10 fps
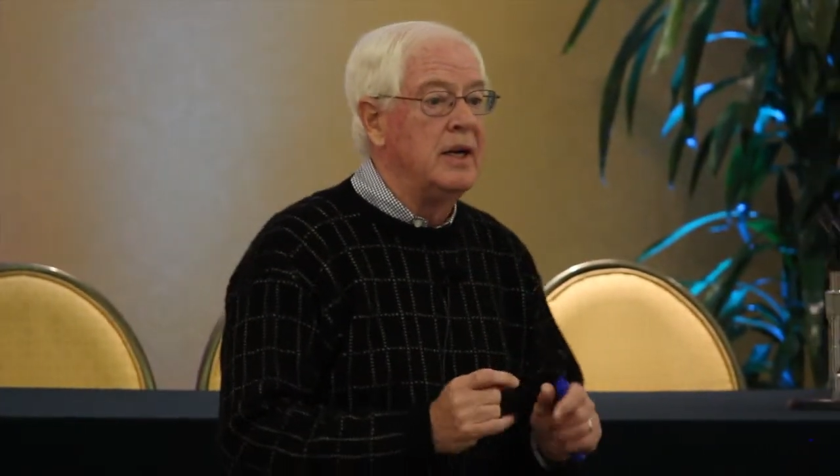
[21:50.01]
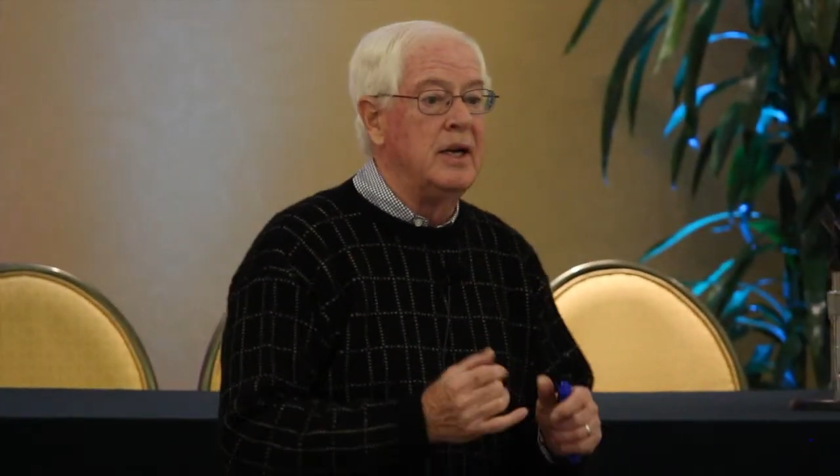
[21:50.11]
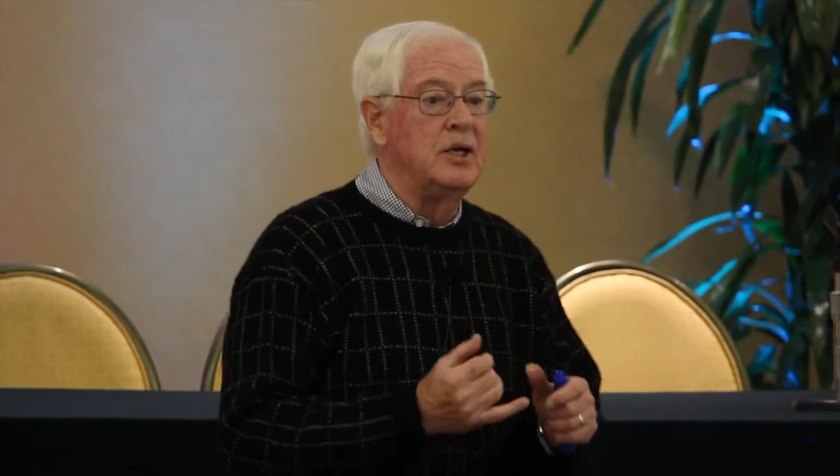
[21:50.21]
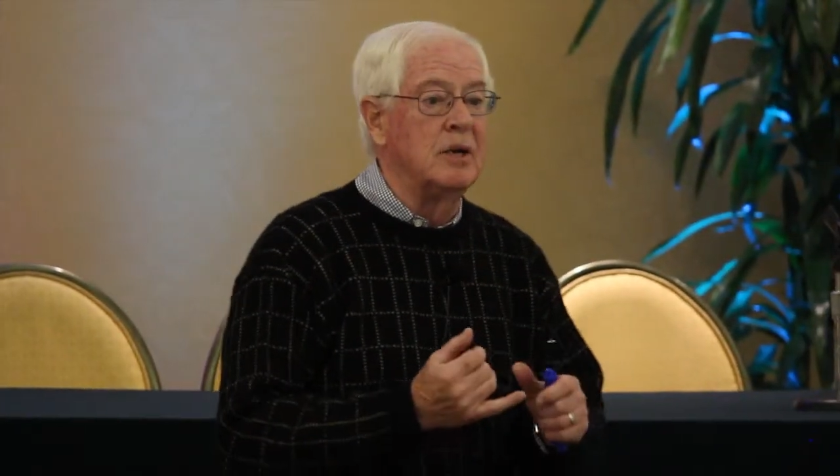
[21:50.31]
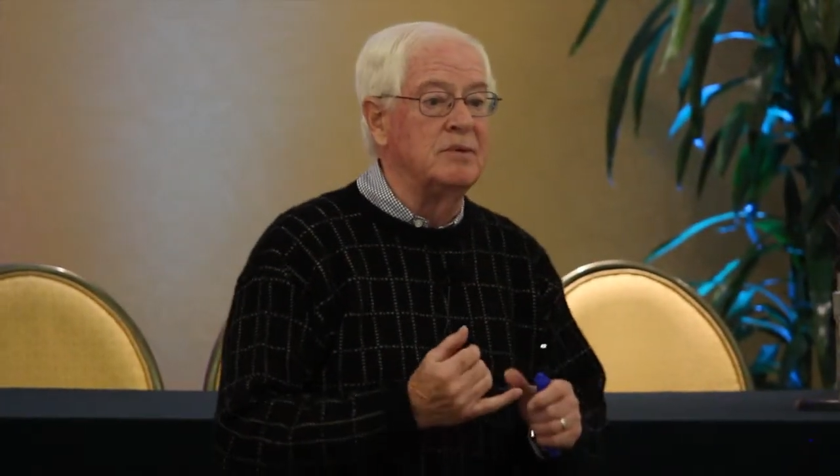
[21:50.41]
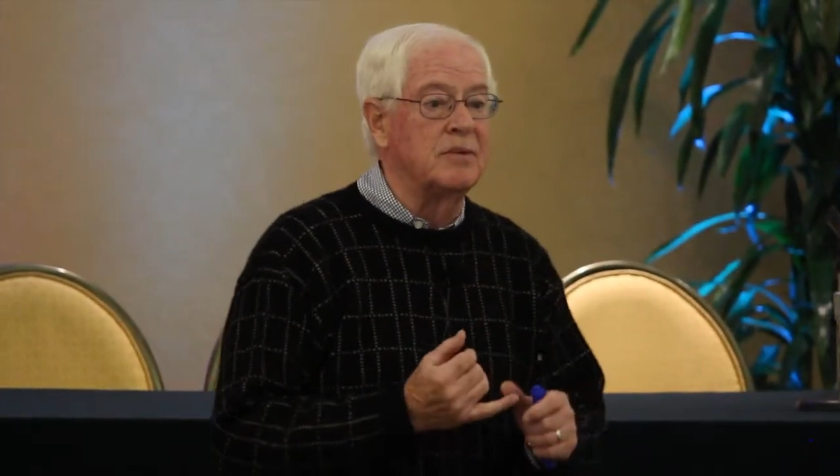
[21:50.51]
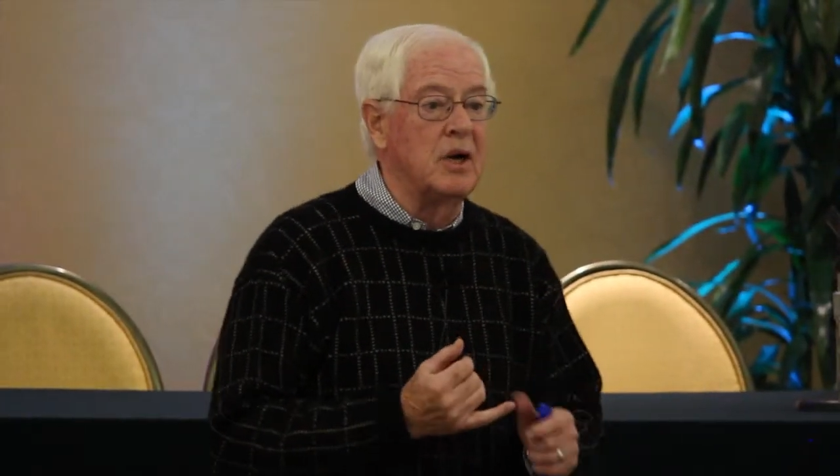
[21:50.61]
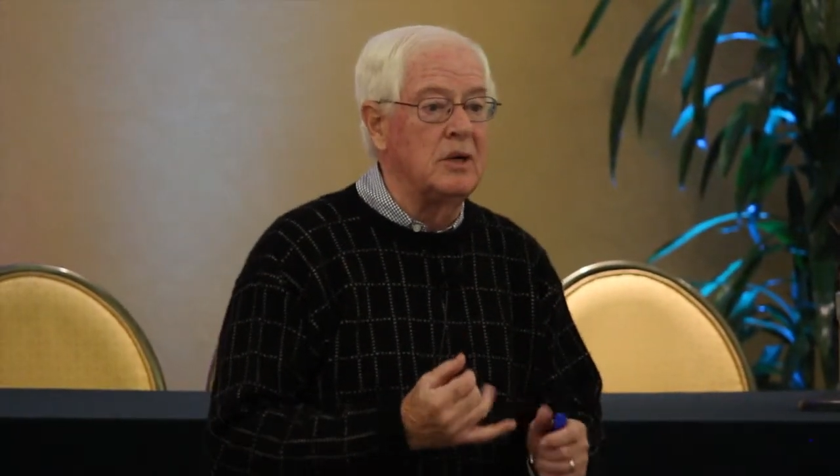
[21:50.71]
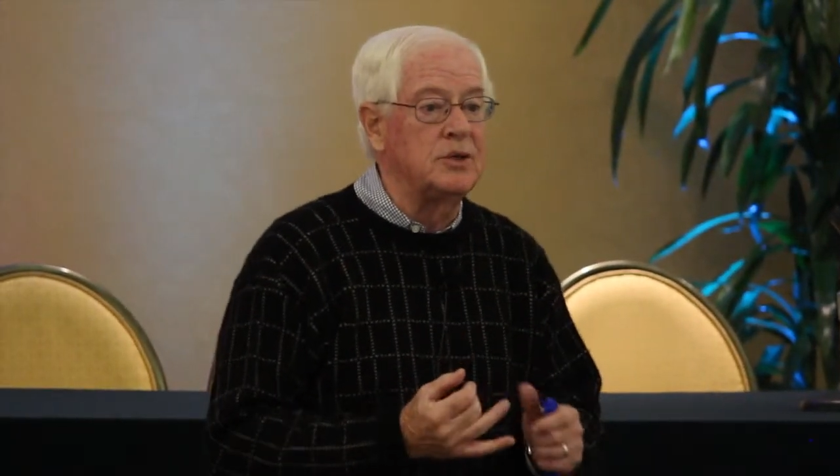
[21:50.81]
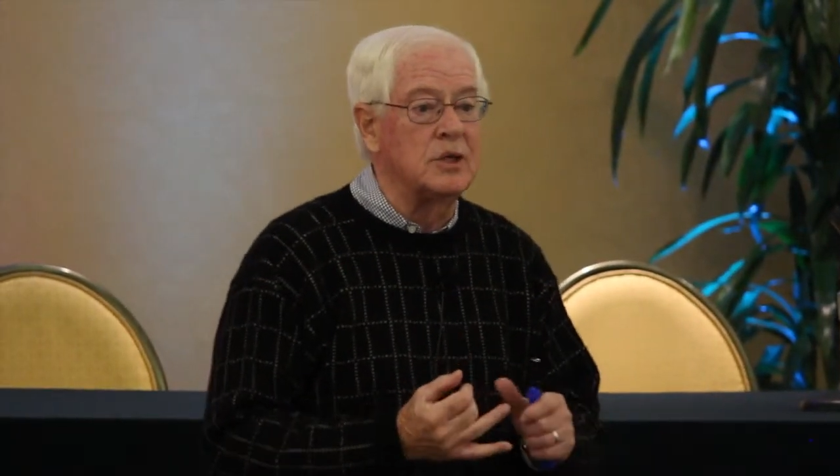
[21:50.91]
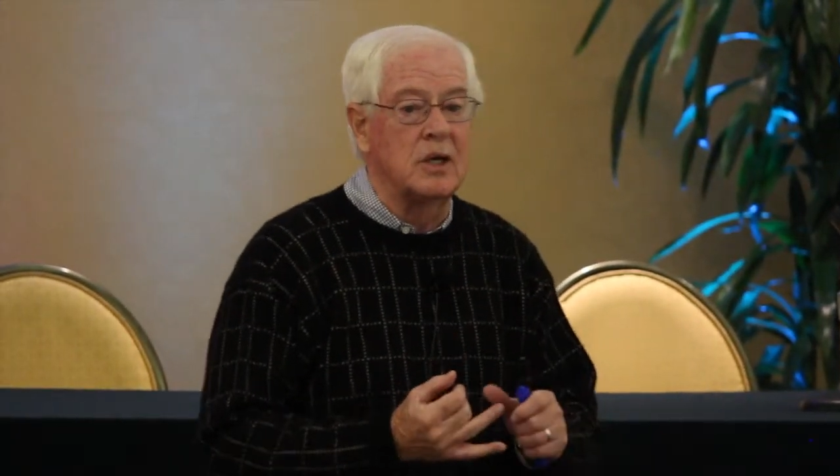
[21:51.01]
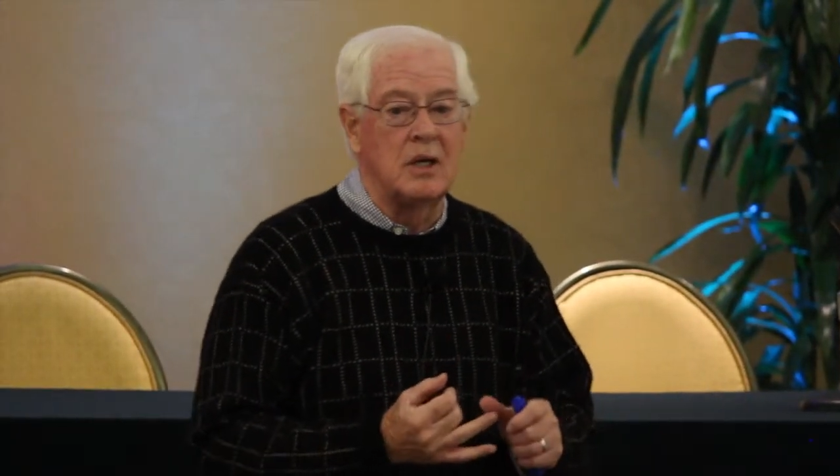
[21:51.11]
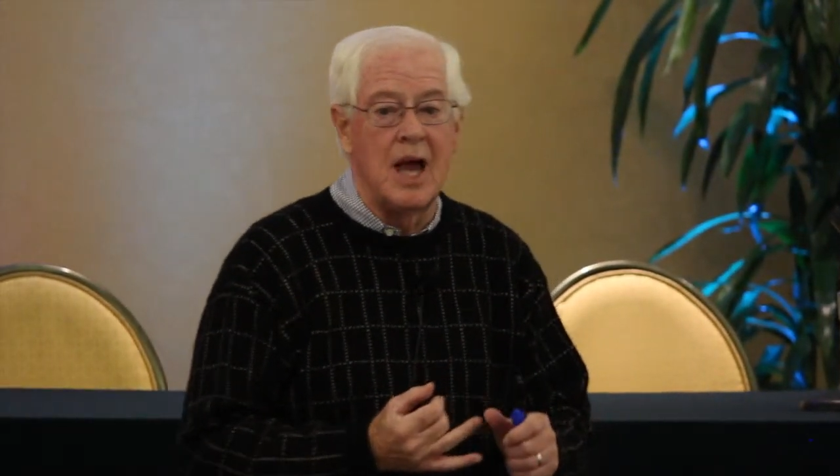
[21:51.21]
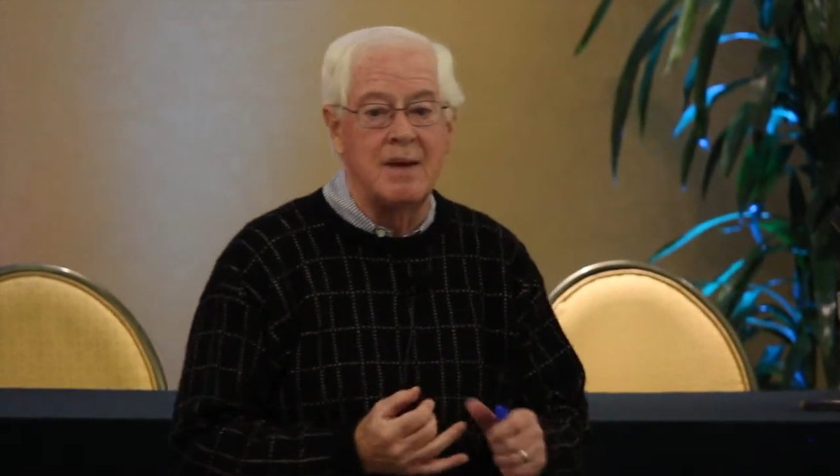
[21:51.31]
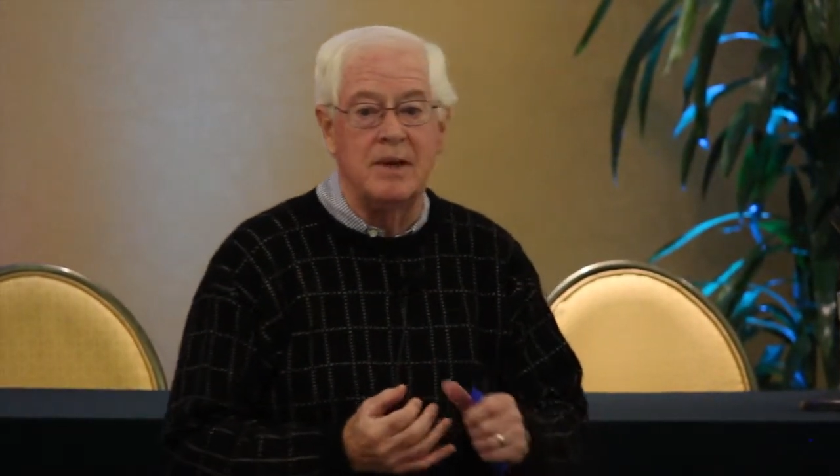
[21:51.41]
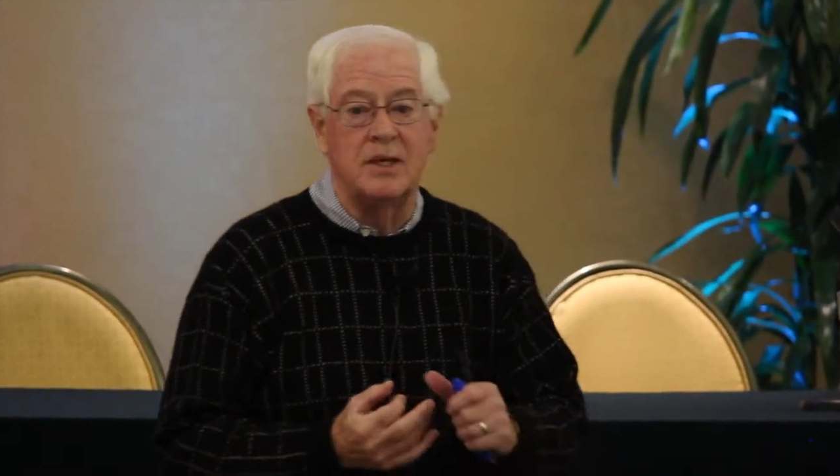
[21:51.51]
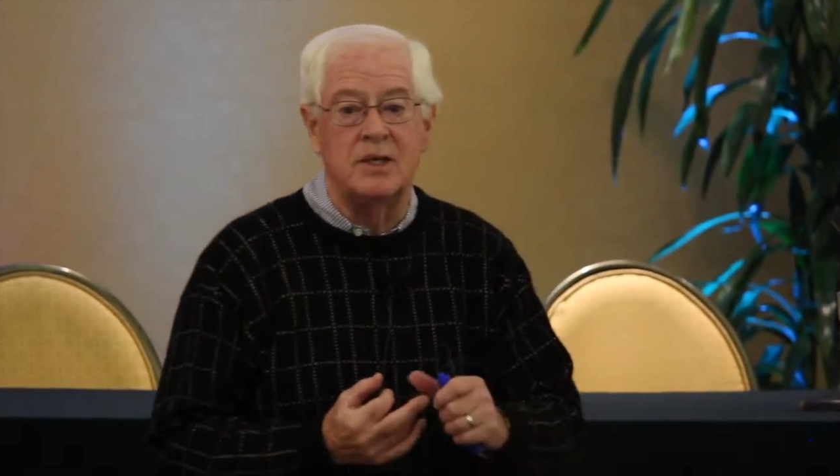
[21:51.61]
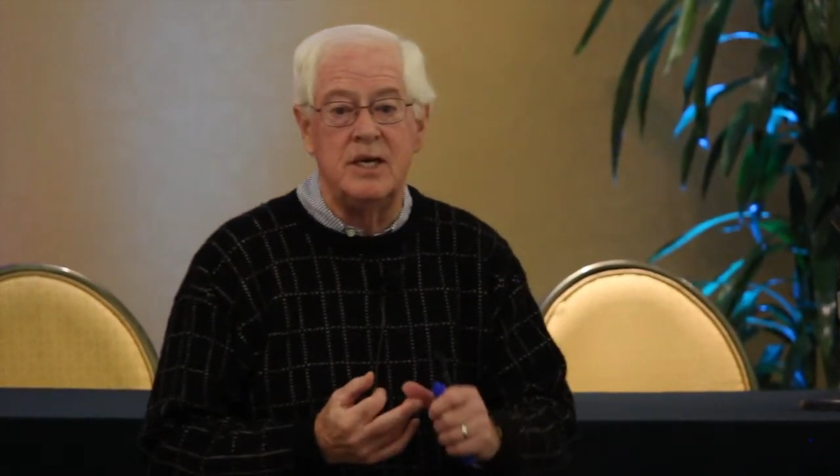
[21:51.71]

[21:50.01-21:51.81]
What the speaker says: in terms of culture, climate,